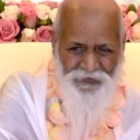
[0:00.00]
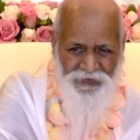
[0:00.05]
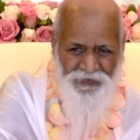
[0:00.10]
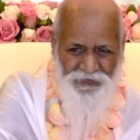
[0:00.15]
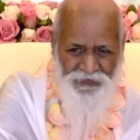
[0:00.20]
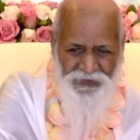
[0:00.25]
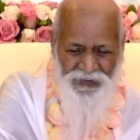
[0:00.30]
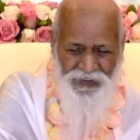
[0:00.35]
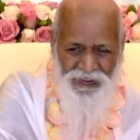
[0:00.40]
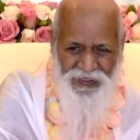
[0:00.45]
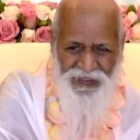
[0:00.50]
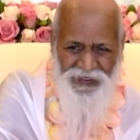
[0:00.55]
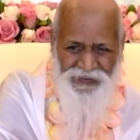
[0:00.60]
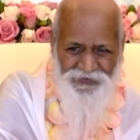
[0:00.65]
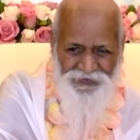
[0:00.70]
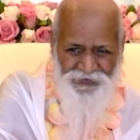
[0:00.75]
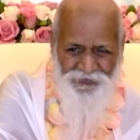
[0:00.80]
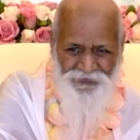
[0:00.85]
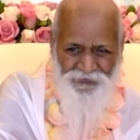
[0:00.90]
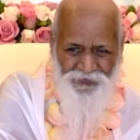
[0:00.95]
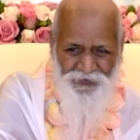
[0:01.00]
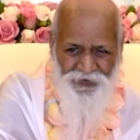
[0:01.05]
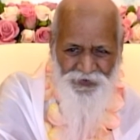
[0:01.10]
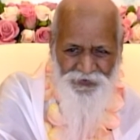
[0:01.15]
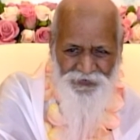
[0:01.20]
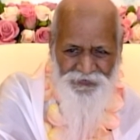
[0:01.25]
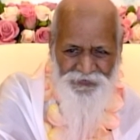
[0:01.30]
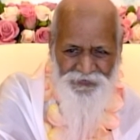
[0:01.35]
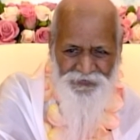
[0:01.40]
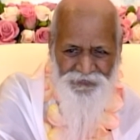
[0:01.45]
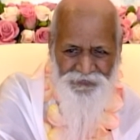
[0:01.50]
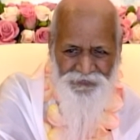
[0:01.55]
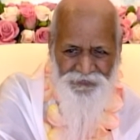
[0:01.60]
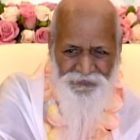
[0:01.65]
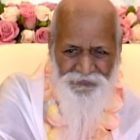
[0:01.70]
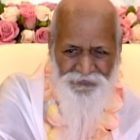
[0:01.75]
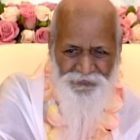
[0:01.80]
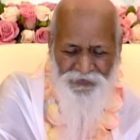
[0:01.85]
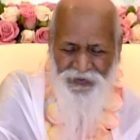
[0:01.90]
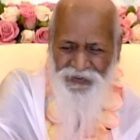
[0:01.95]
The light of God,
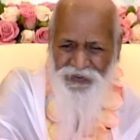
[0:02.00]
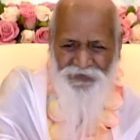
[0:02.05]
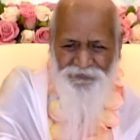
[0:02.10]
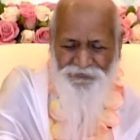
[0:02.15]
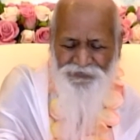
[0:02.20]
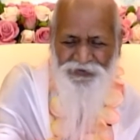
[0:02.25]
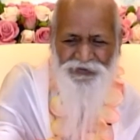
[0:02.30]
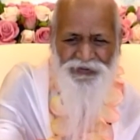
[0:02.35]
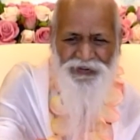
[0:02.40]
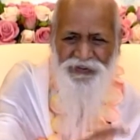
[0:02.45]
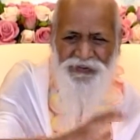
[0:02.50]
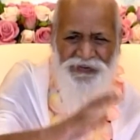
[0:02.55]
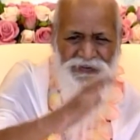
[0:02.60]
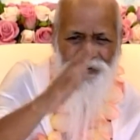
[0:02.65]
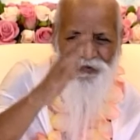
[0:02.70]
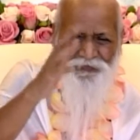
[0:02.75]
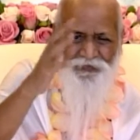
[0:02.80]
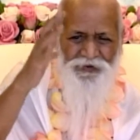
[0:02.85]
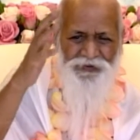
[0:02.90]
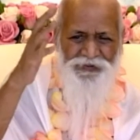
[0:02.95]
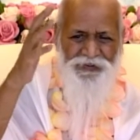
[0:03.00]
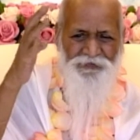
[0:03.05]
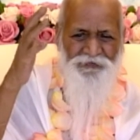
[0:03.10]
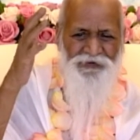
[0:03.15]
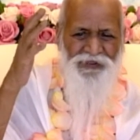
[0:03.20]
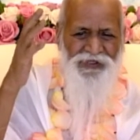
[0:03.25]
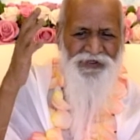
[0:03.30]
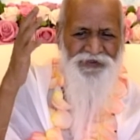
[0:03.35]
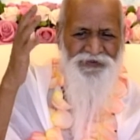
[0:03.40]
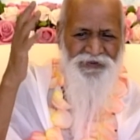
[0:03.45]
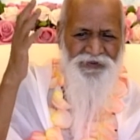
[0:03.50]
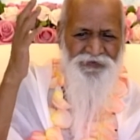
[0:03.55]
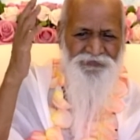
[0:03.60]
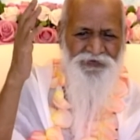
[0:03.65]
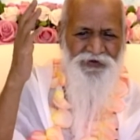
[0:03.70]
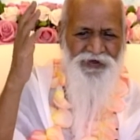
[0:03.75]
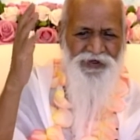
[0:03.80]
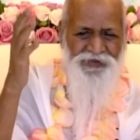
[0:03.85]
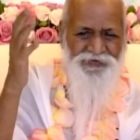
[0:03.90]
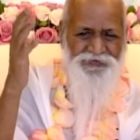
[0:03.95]
where everything is a possibility,
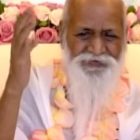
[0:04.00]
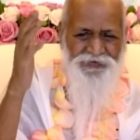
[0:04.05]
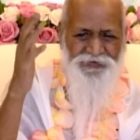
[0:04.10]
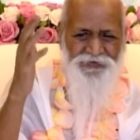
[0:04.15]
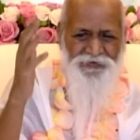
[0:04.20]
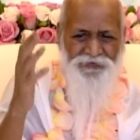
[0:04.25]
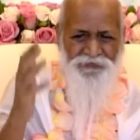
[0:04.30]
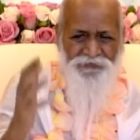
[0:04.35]
finished.